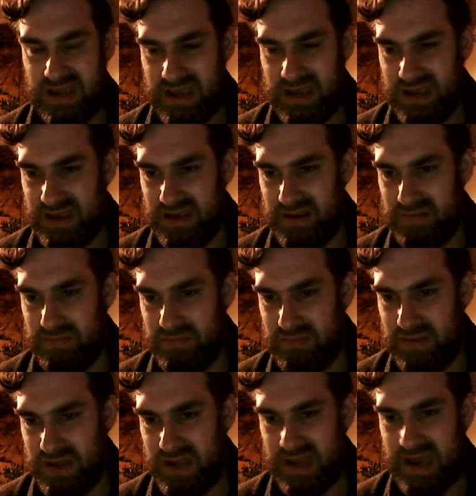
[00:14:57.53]

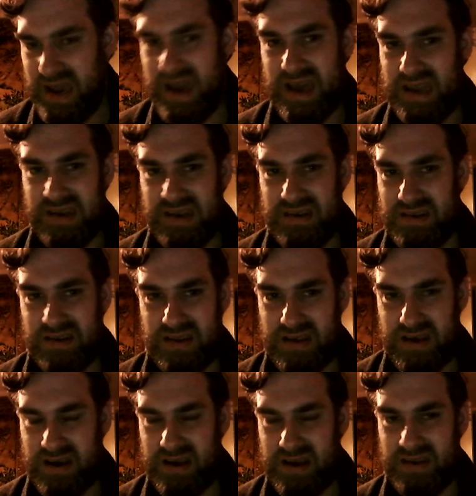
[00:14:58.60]
and
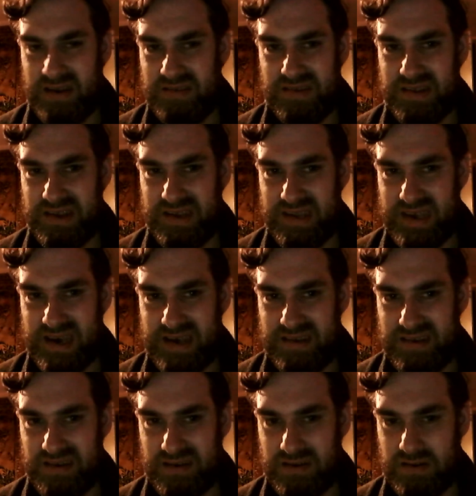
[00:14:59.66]
I don't see that
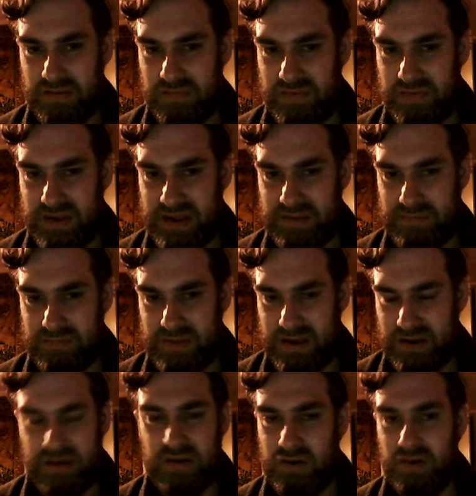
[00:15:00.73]
as a good thing,
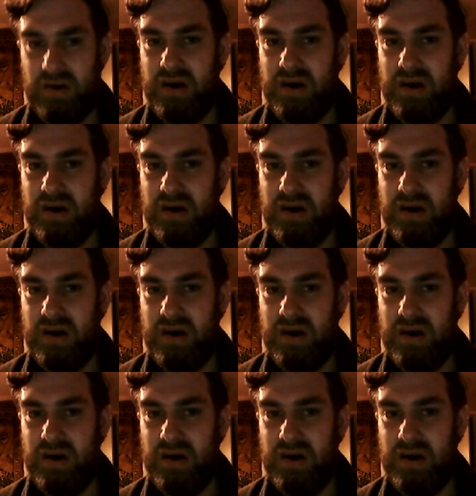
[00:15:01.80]
or